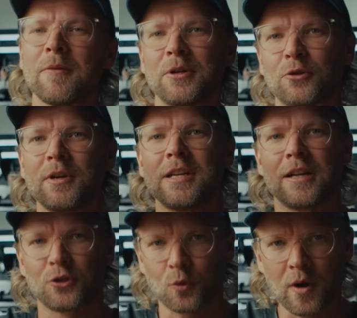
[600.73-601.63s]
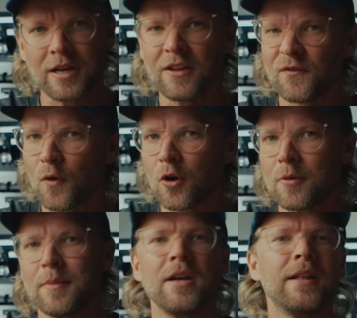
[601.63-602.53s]
between a
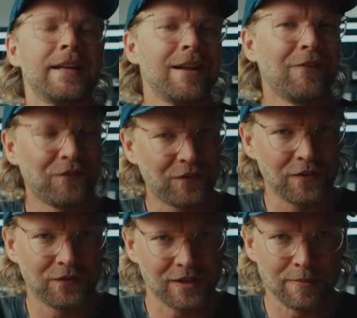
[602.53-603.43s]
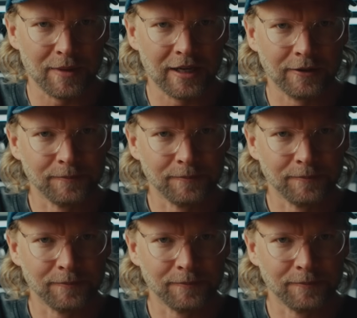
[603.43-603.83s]
24 mil and a 50 mil.